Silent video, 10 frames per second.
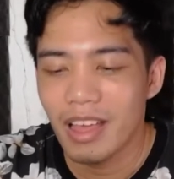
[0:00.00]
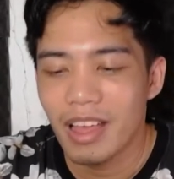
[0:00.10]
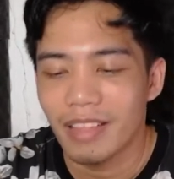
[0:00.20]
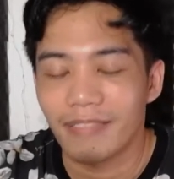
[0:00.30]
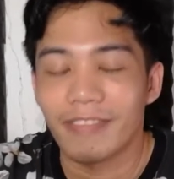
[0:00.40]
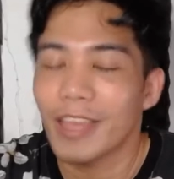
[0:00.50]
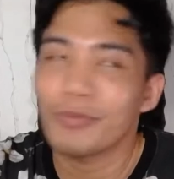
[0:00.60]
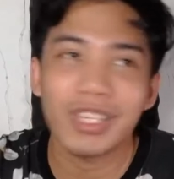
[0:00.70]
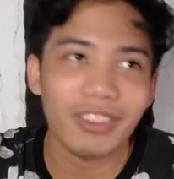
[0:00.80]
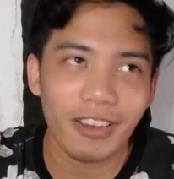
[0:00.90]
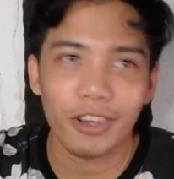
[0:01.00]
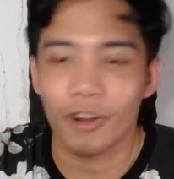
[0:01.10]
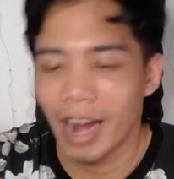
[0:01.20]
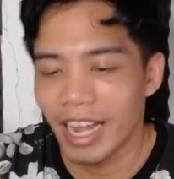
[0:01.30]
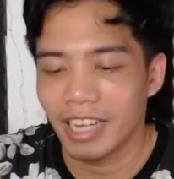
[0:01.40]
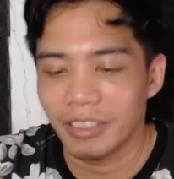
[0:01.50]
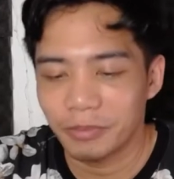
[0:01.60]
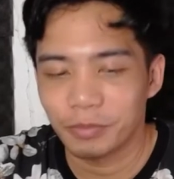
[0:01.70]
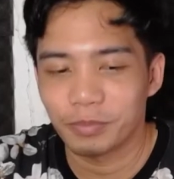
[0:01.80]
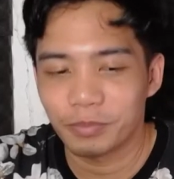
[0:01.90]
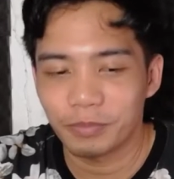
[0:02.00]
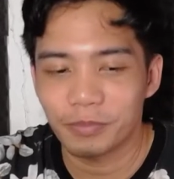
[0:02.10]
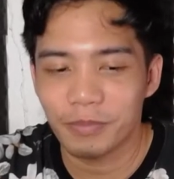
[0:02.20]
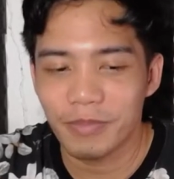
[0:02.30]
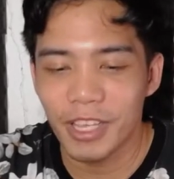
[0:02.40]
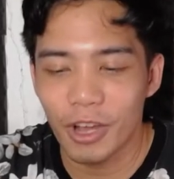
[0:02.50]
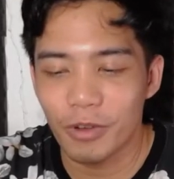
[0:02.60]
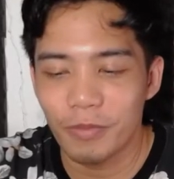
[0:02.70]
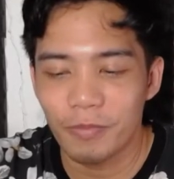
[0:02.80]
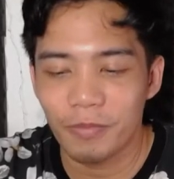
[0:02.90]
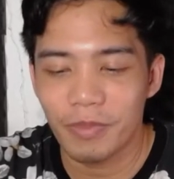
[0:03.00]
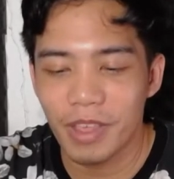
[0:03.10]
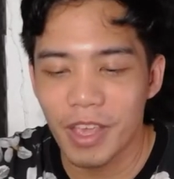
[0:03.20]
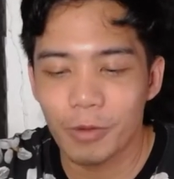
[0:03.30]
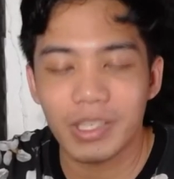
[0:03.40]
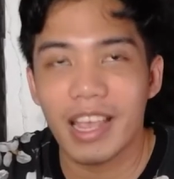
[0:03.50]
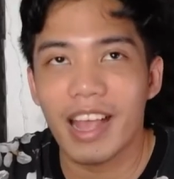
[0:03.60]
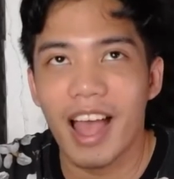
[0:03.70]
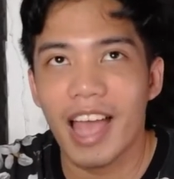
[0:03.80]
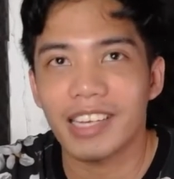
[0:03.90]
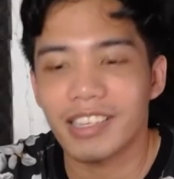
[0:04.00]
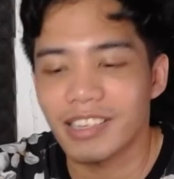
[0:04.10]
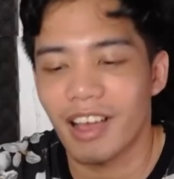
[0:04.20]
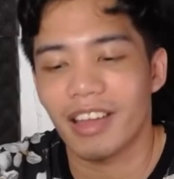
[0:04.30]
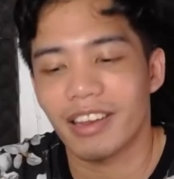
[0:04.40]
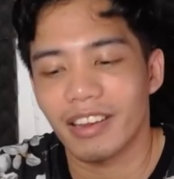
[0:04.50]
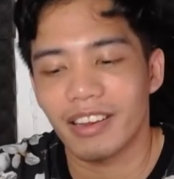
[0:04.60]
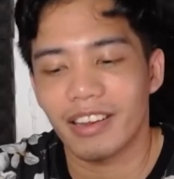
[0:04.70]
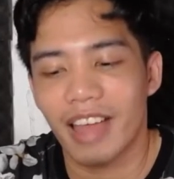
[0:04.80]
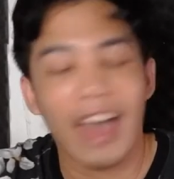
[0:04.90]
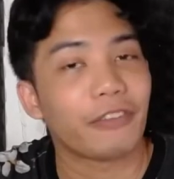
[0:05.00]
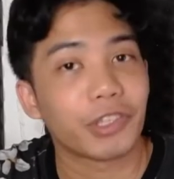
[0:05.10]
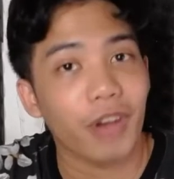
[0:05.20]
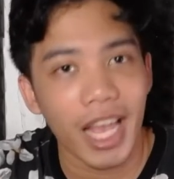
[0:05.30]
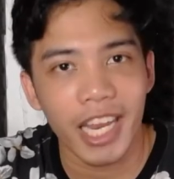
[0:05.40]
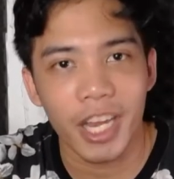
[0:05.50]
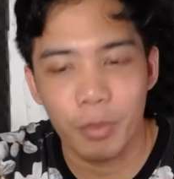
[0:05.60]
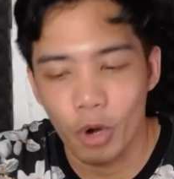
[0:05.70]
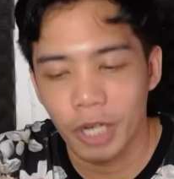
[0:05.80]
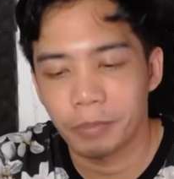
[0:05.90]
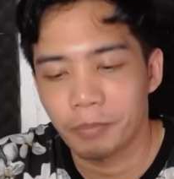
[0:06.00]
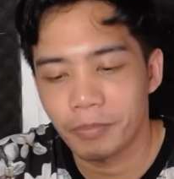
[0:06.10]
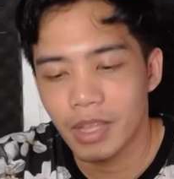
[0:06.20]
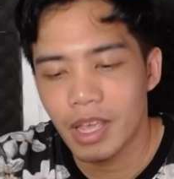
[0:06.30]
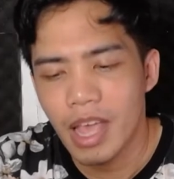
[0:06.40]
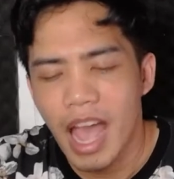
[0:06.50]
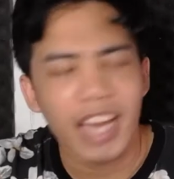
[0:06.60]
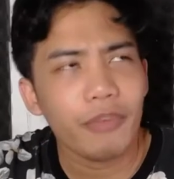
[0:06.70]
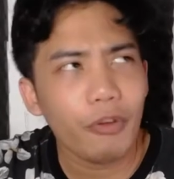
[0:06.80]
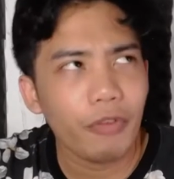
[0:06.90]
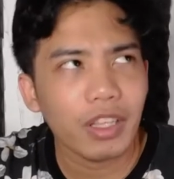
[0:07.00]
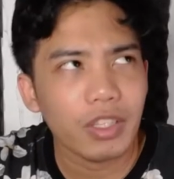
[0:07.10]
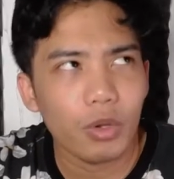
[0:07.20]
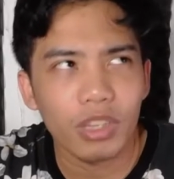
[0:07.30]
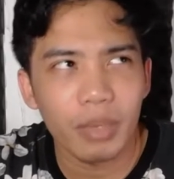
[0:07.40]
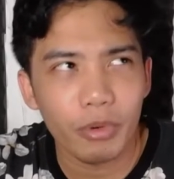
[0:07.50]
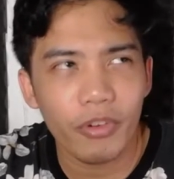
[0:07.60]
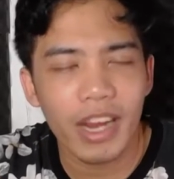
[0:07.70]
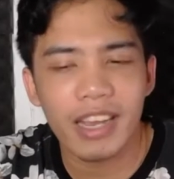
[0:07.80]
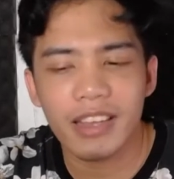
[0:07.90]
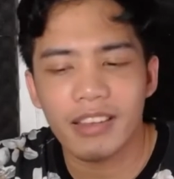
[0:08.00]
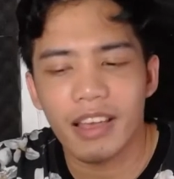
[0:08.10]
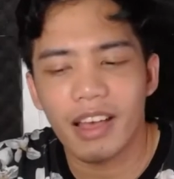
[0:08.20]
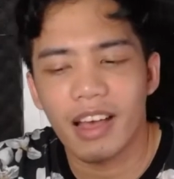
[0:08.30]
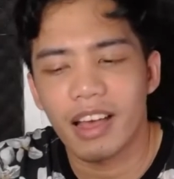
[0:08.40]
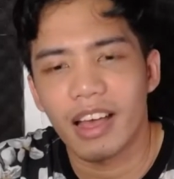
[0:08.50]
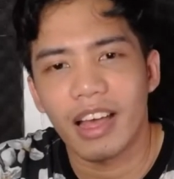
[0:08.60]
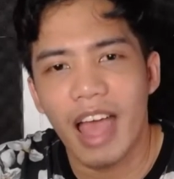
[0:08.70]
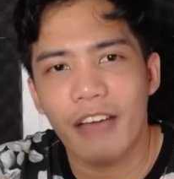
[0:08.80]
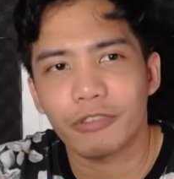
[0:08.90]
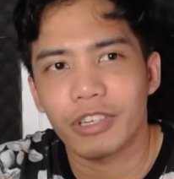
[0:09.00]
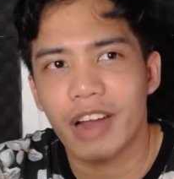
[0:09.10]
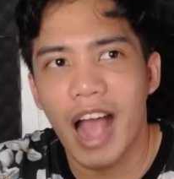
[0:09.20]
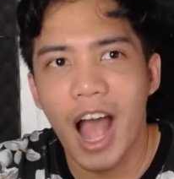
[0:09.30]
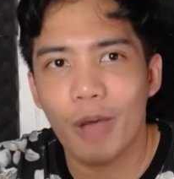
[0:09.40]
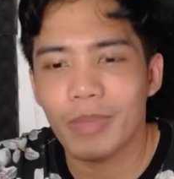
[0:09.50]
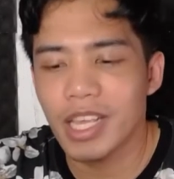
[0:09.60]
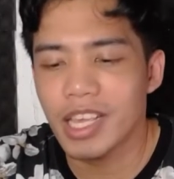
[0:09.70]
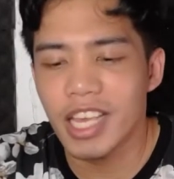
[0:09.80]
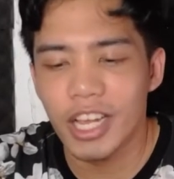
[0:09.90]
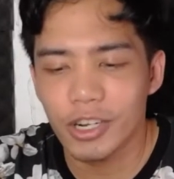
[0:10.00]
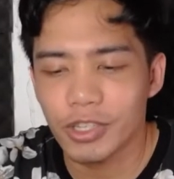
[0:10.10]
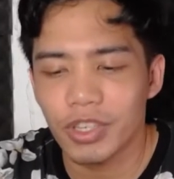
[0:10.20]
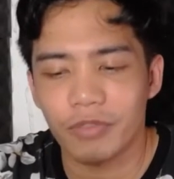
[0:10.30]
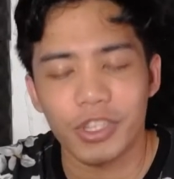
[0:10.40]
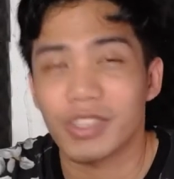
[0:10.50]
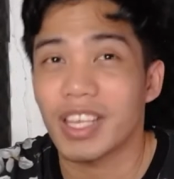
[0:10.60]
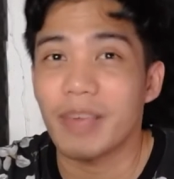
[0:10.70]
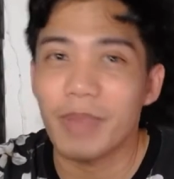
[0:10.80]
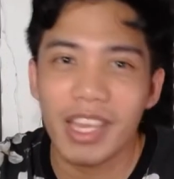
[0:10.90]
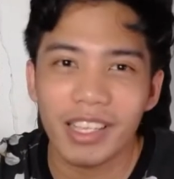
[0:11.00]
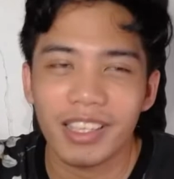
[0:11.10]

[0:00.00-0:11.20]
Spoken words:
Then we started crying. It was like I did not have to hide anymore. I never felt so liberated after how many years of just keeping